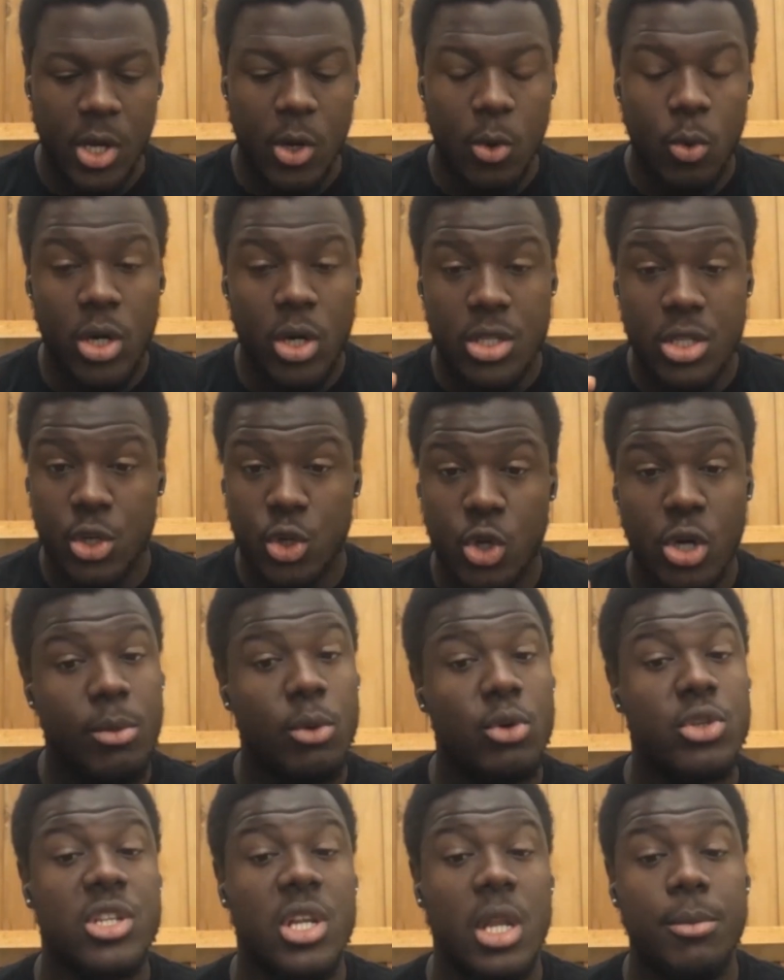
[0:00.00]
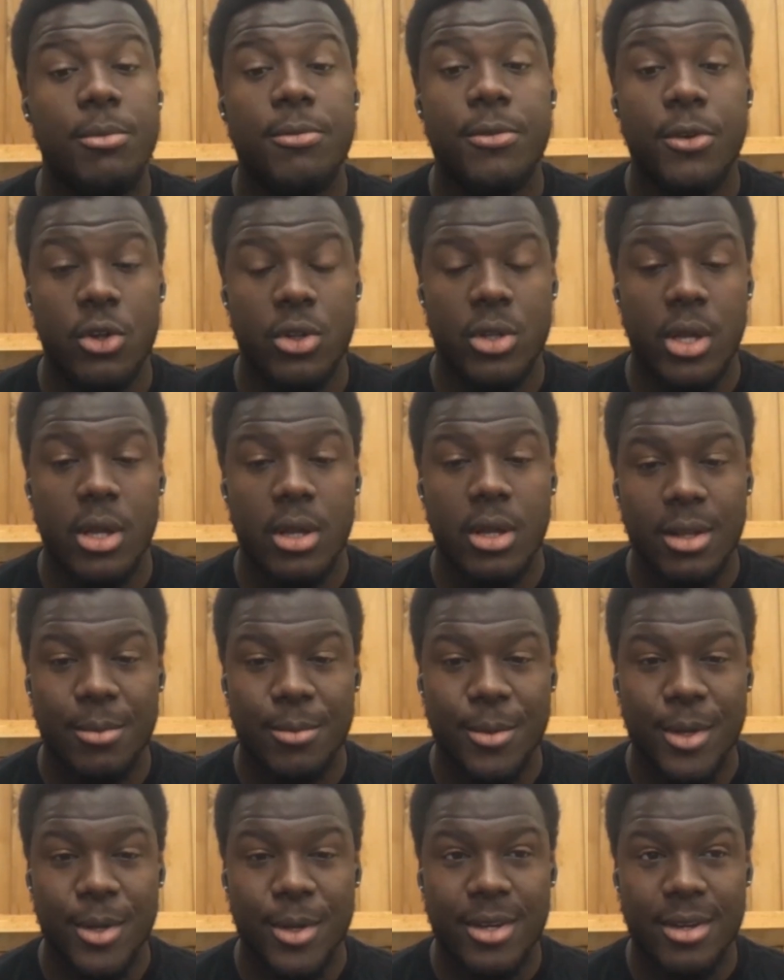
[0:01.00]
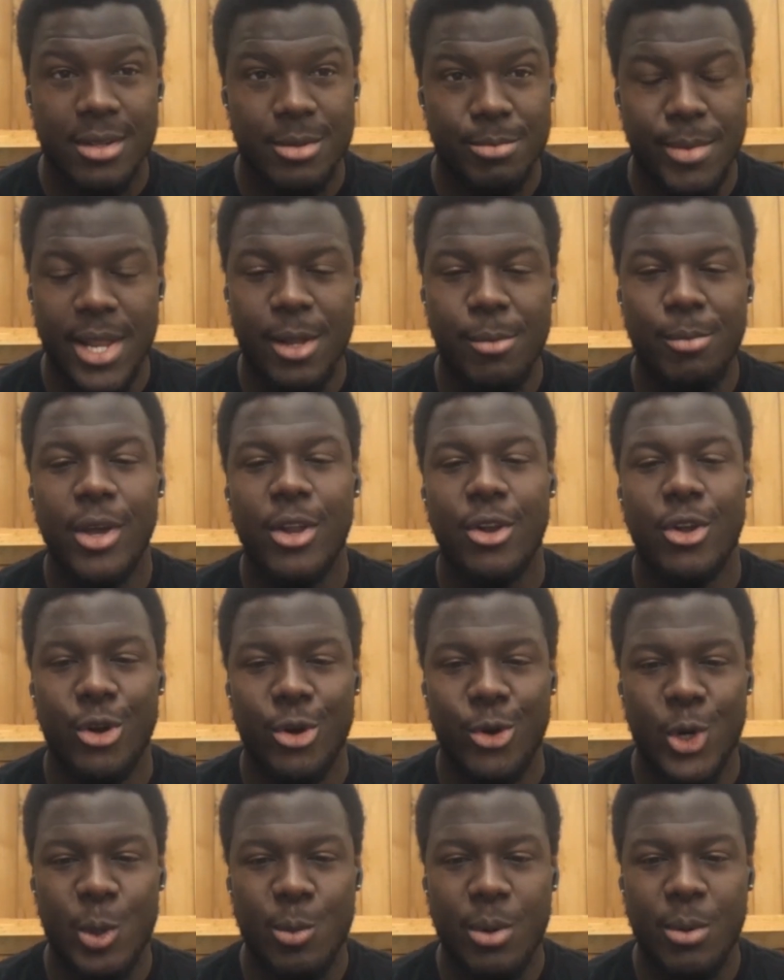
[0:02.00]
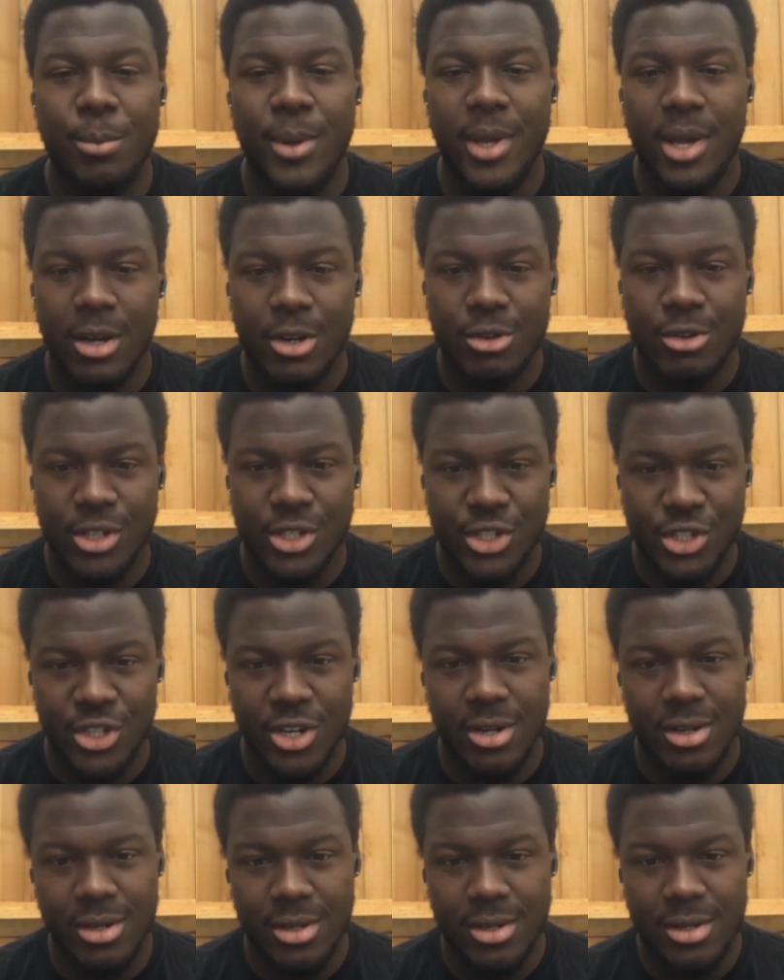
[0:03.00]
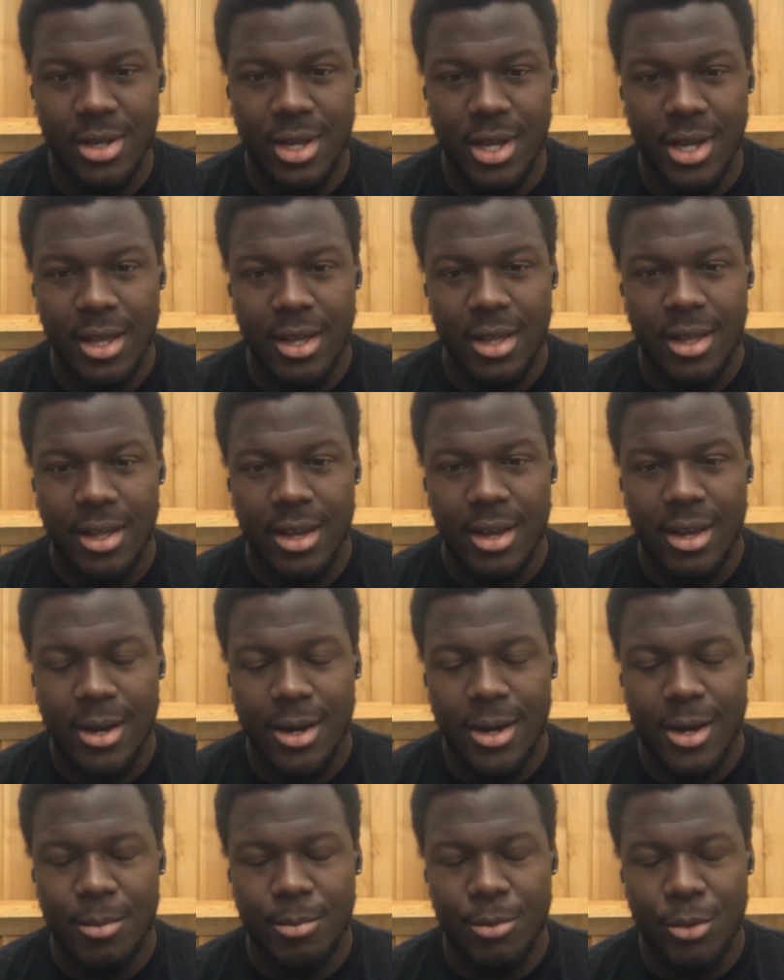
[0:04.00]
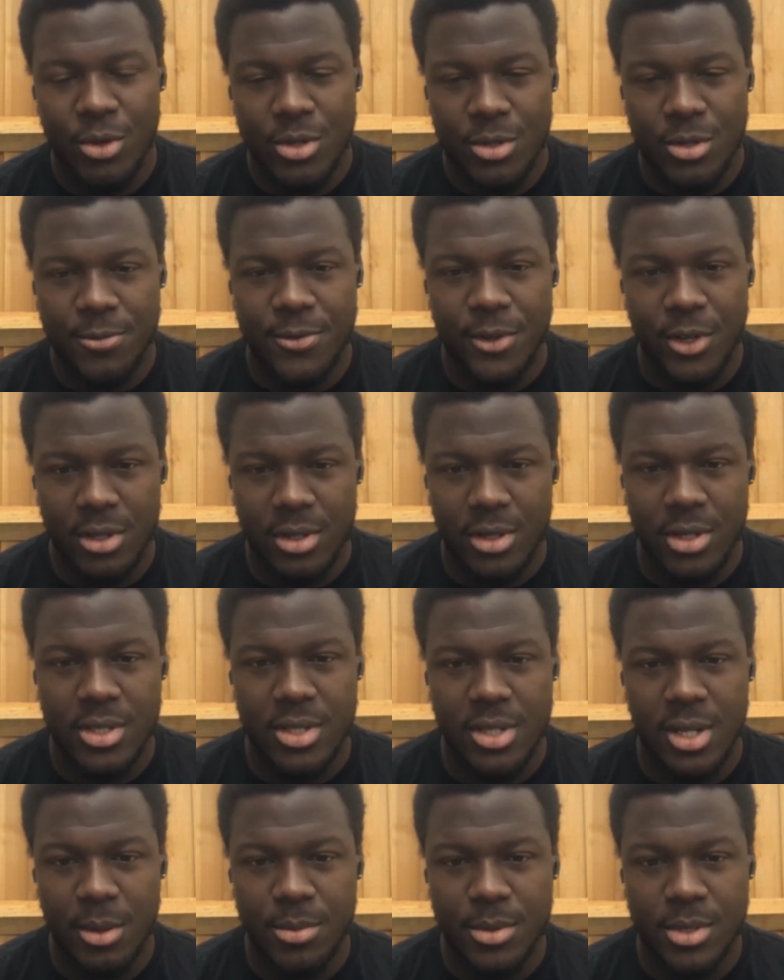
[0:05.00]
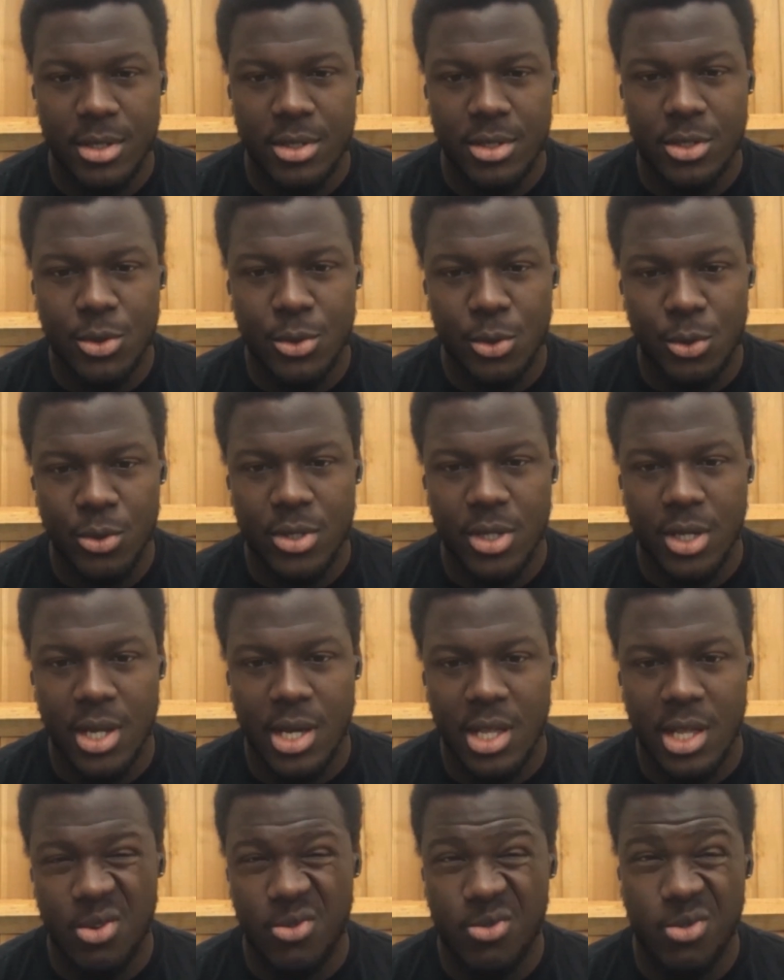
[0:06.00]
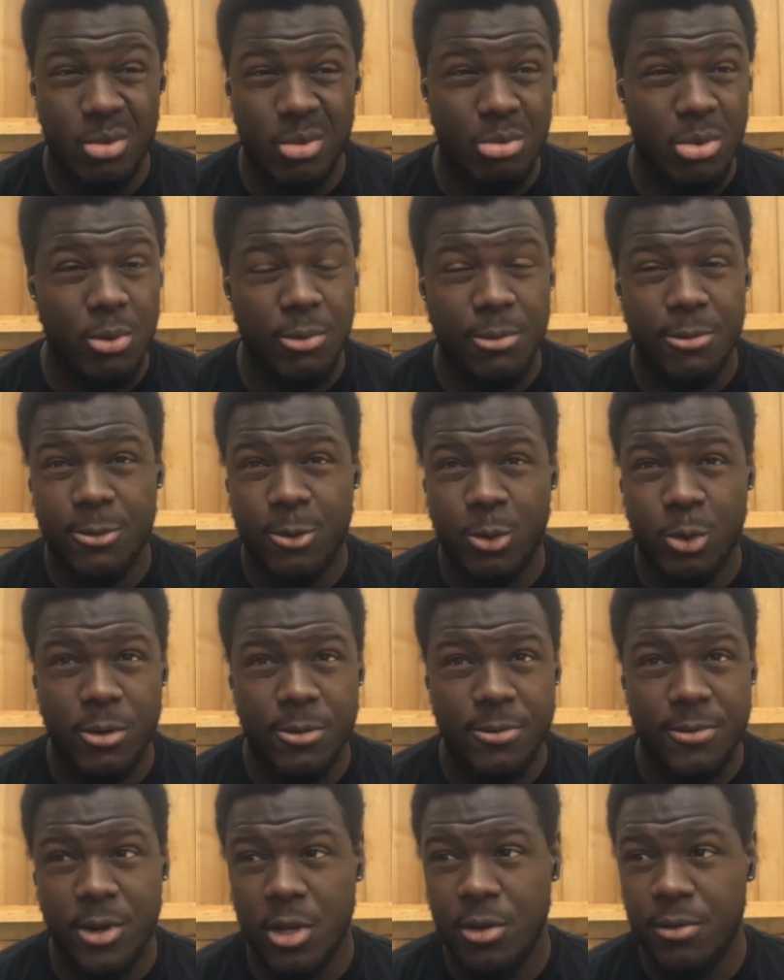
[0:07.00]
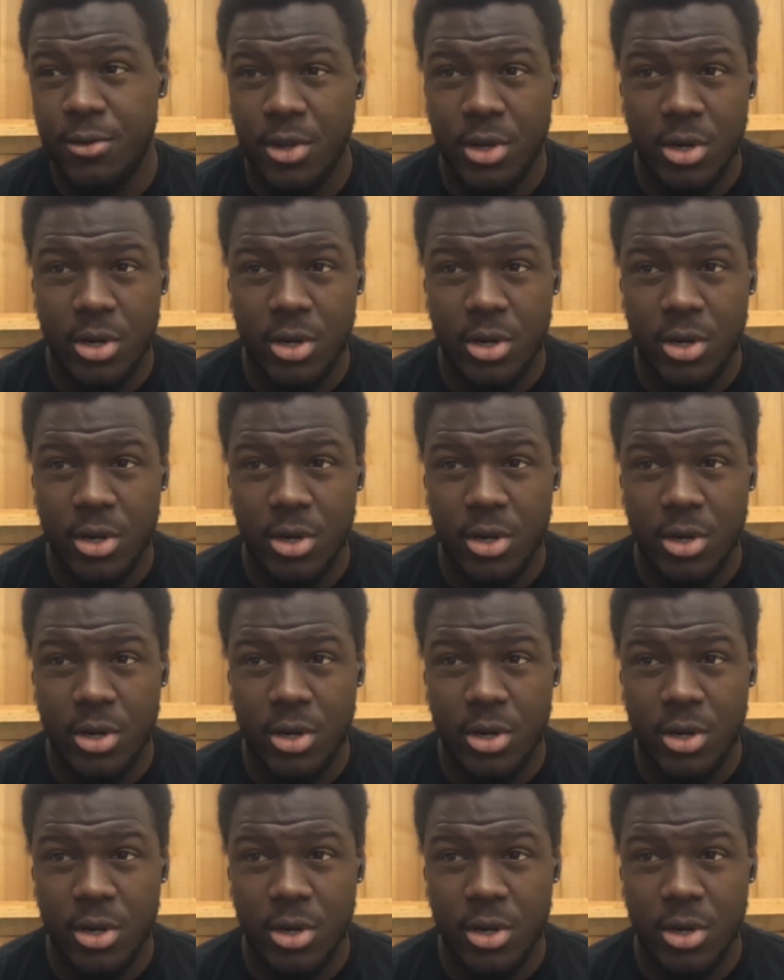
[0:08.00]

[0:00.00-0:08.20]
I wanted to know about slip fielding, because many may not know, but me and Chris Jordan used to field in the slips at school together for about 4 or 5